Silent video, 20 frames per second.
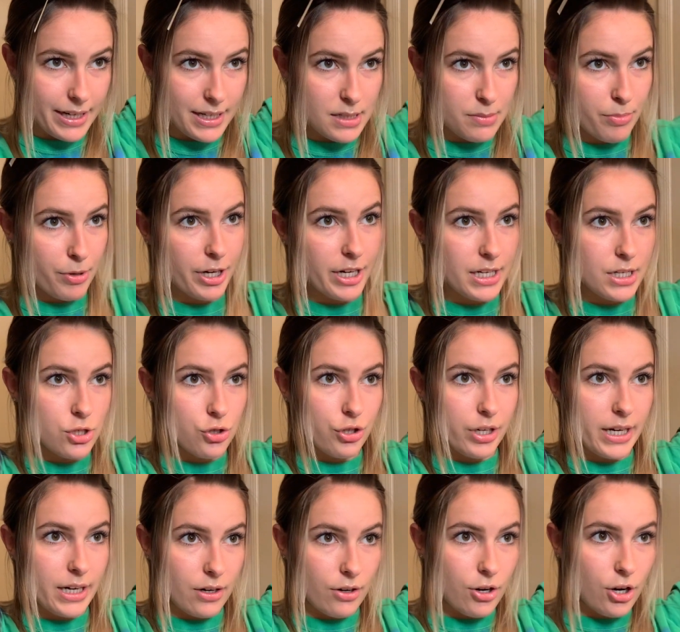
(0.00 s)
is pretty
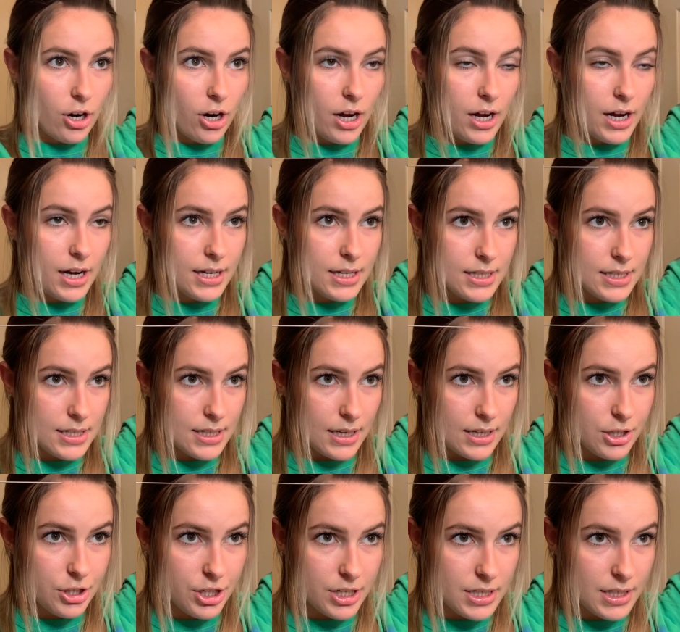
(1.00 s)
straight across,
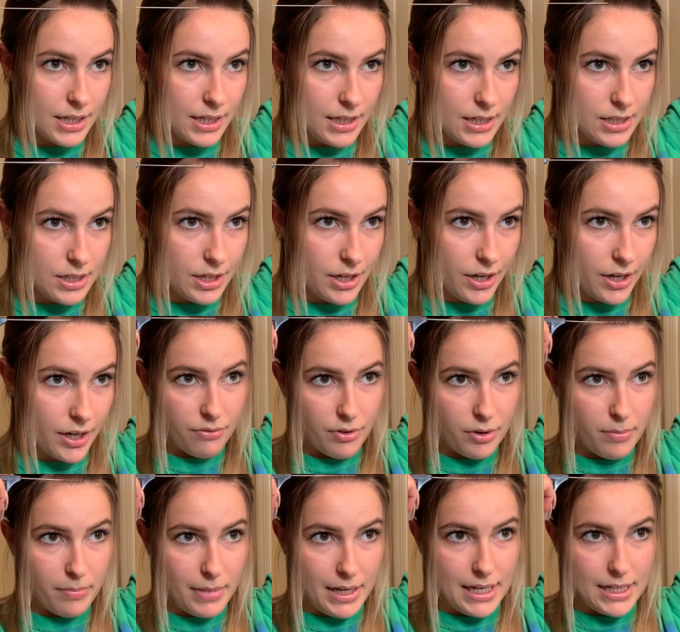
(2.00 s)
it's just easier for
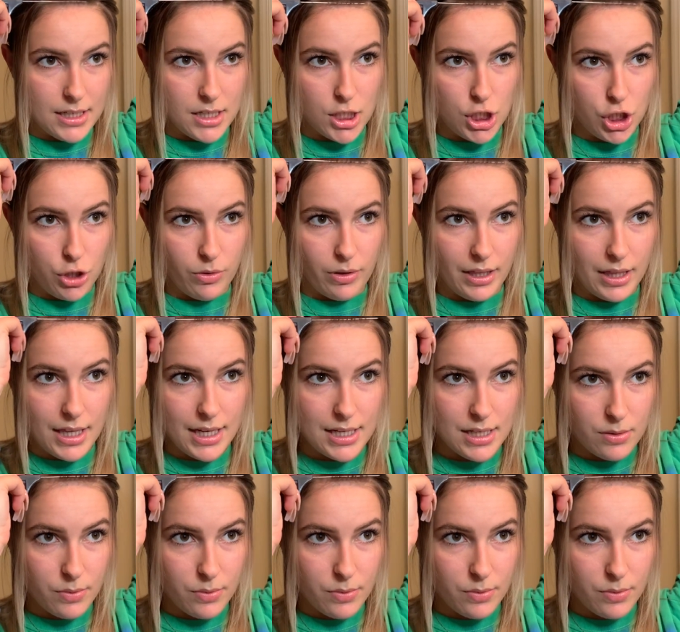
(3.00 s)
me to do it this